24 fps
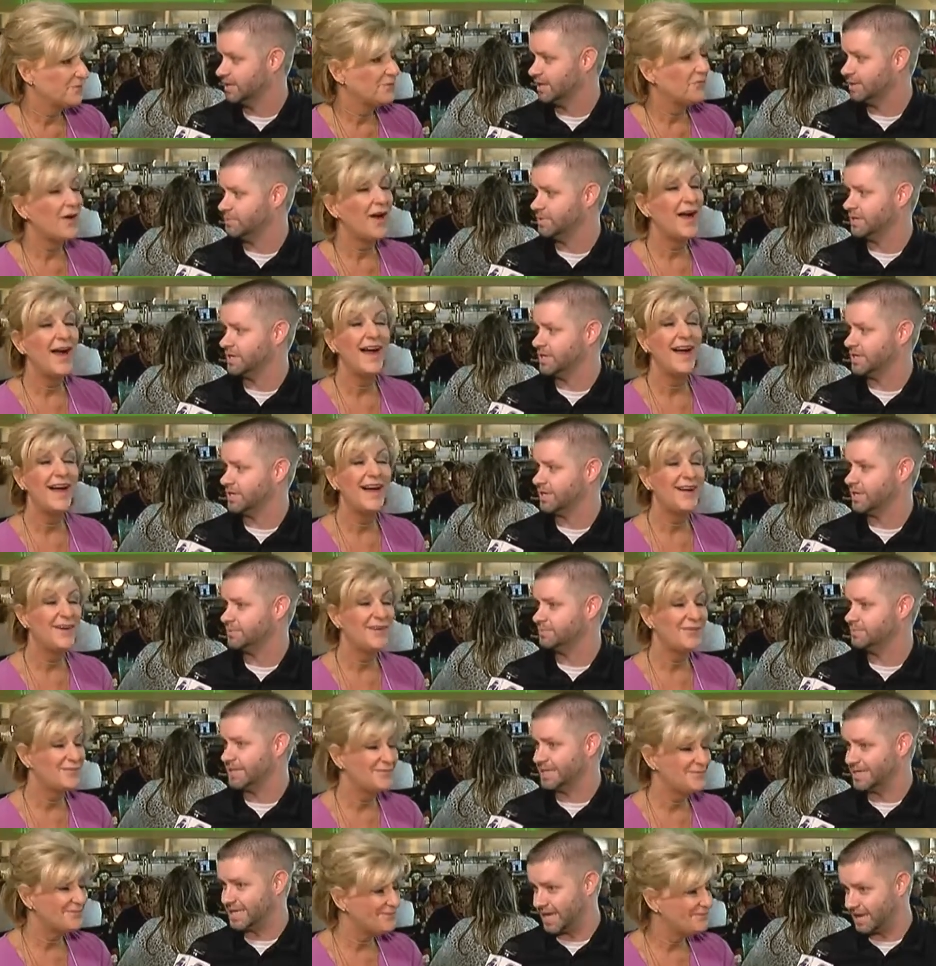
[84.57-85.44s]
Speaker 1: It, wow. be
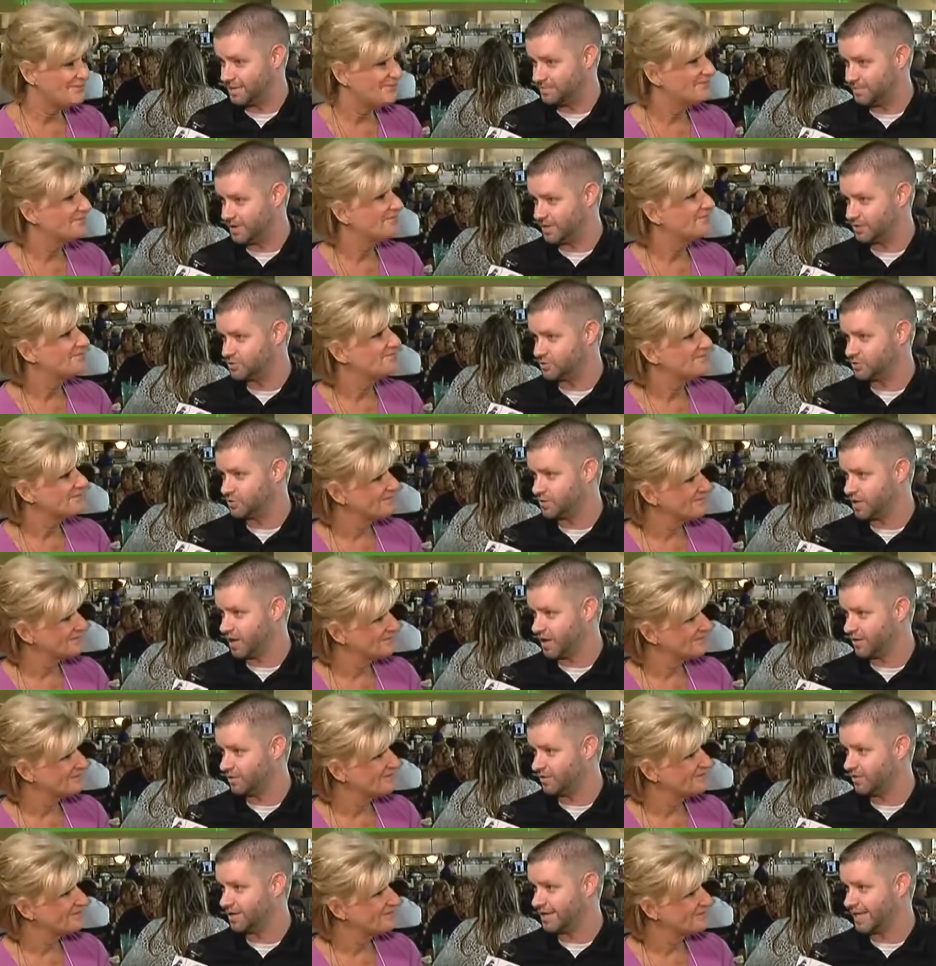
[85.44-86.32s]
it, became Metro
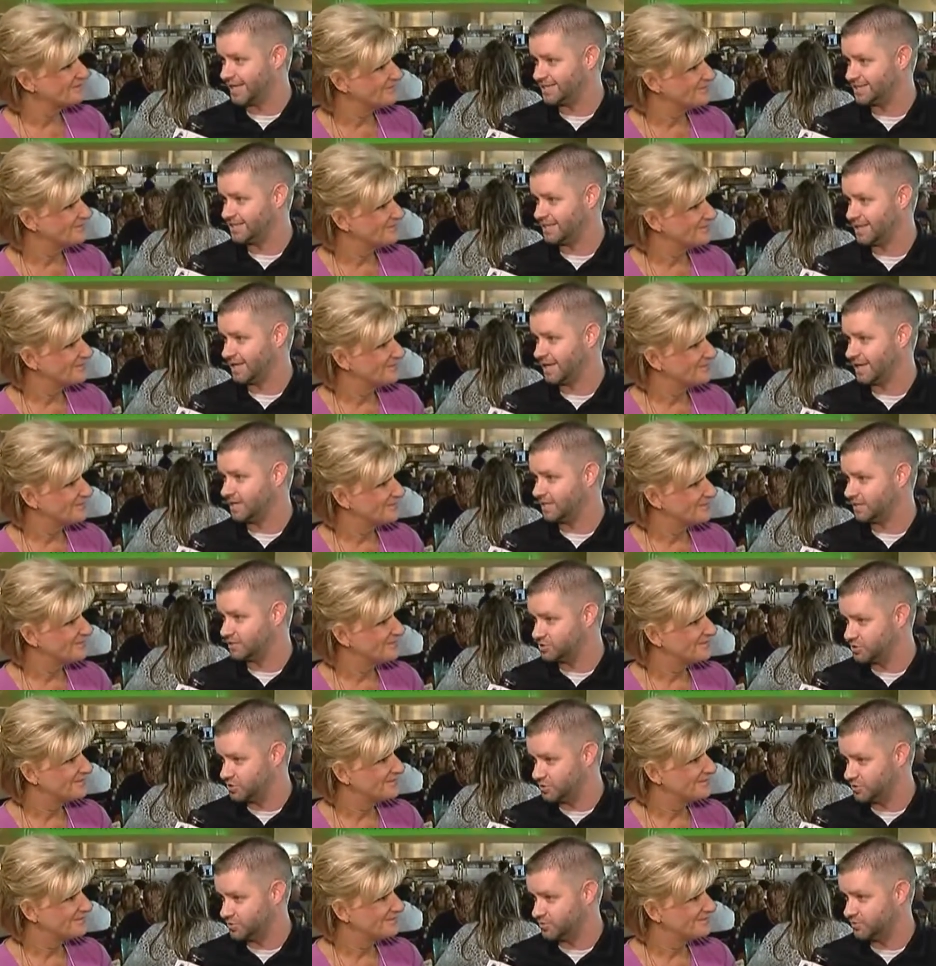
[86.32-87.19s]
Diner in
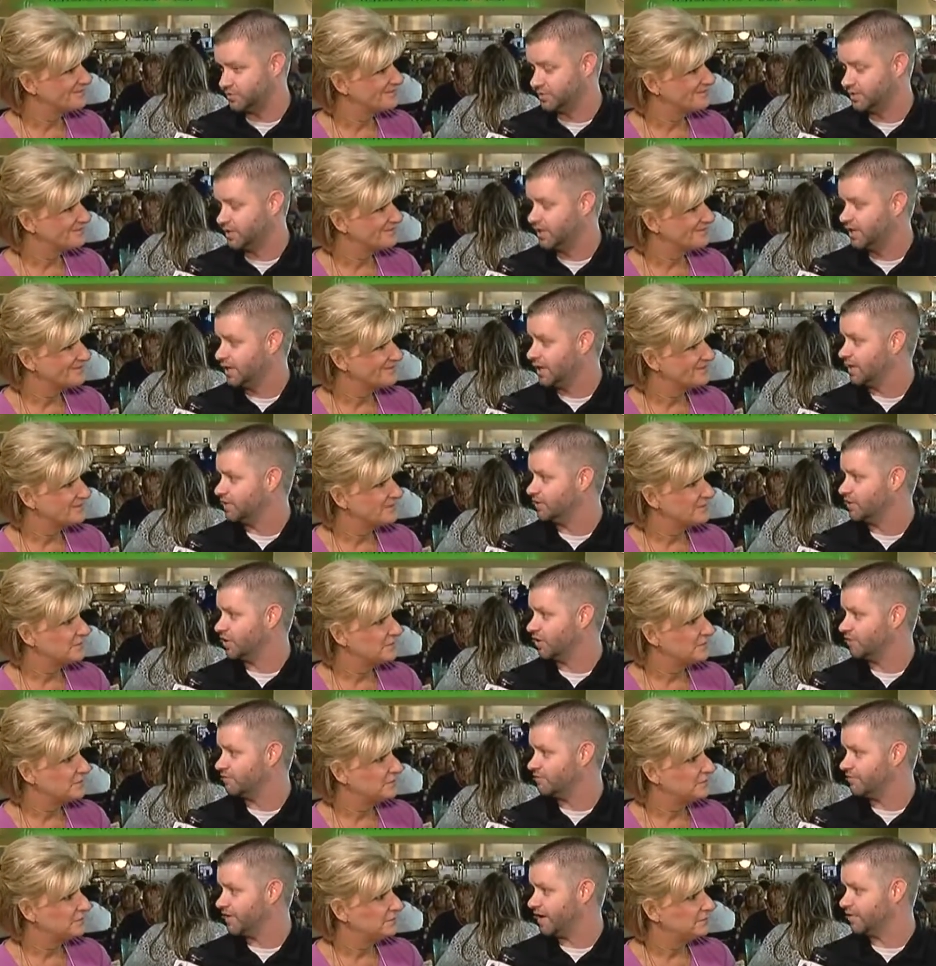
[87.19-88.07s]
1992, and
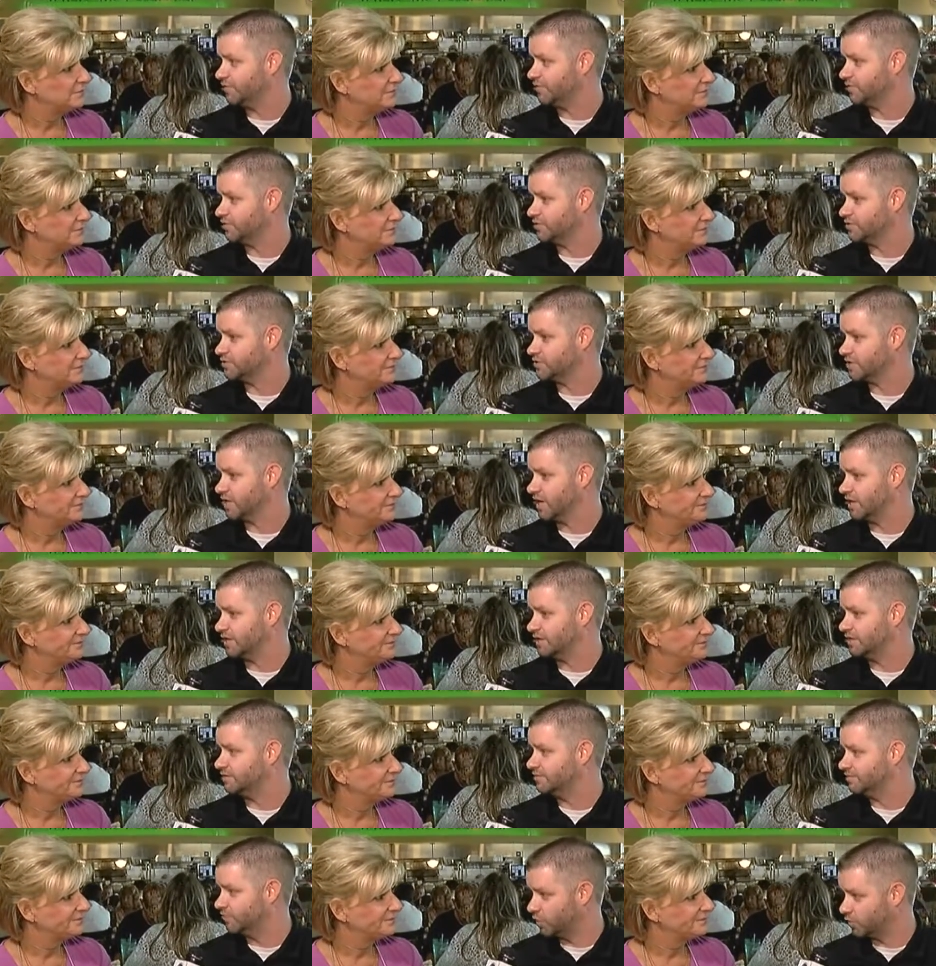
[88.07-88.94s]
then our founders, uh,
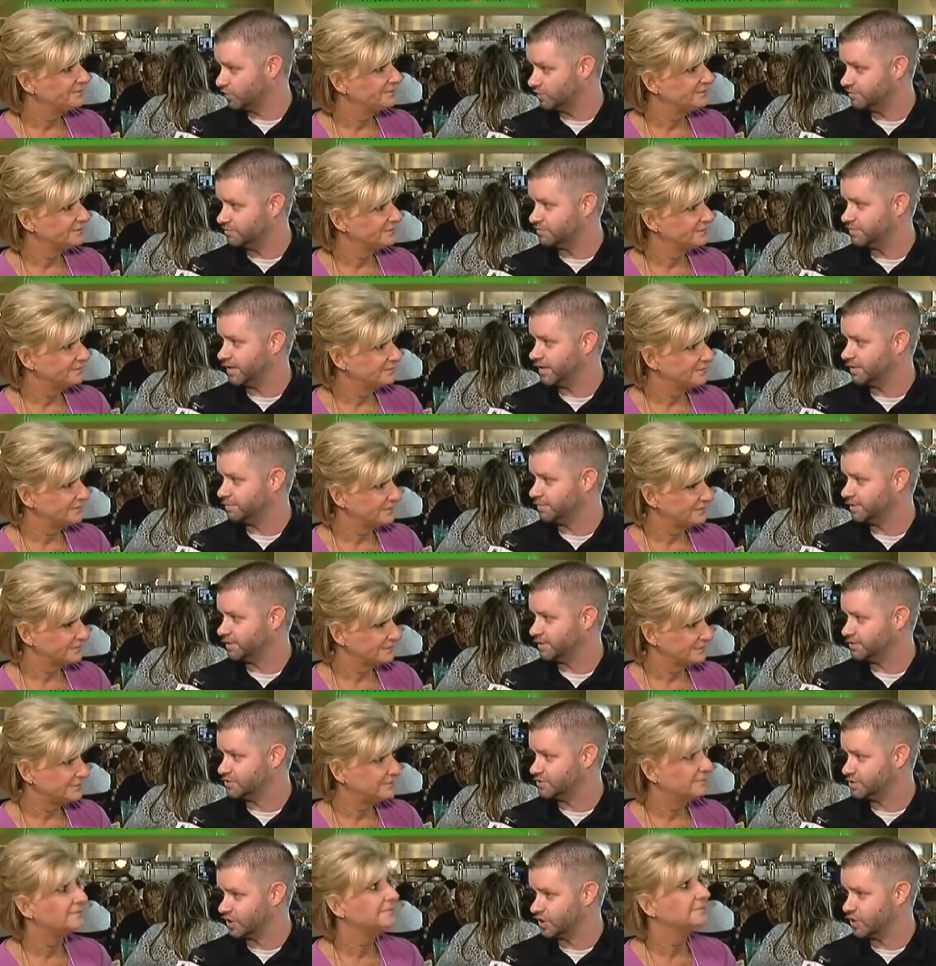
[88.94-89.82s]
the Davoli
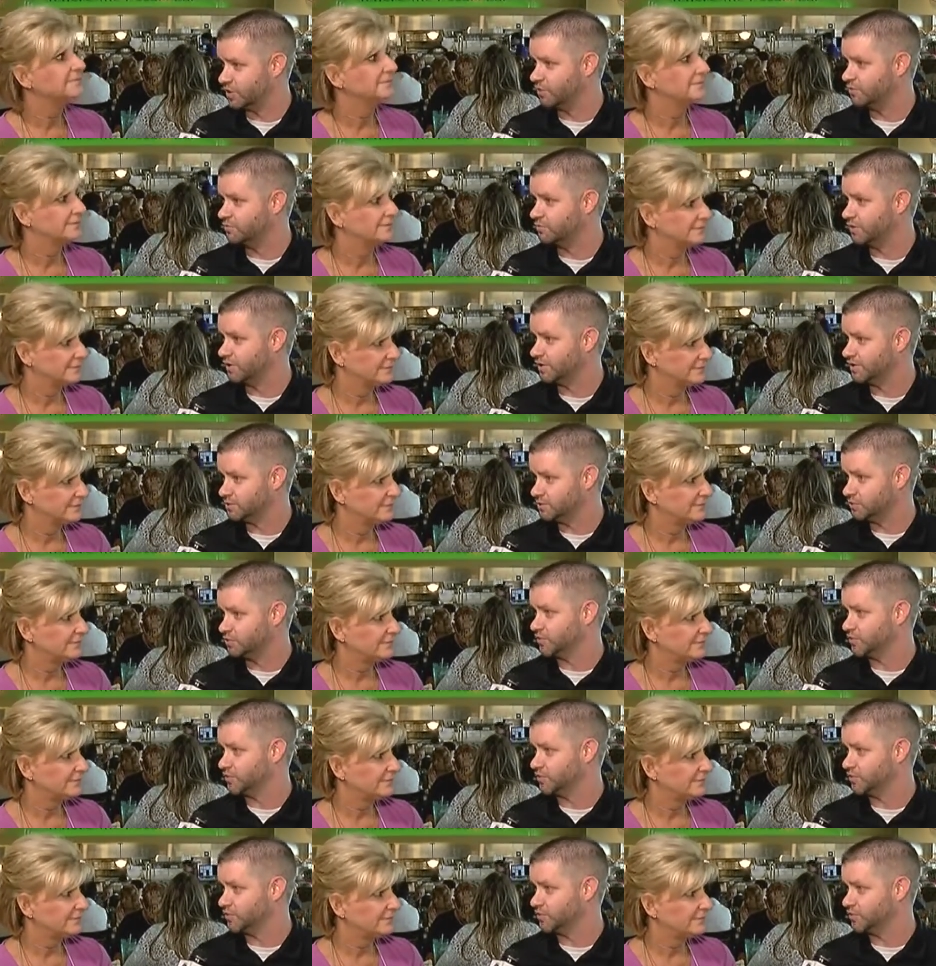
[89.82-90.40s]
family, took it over in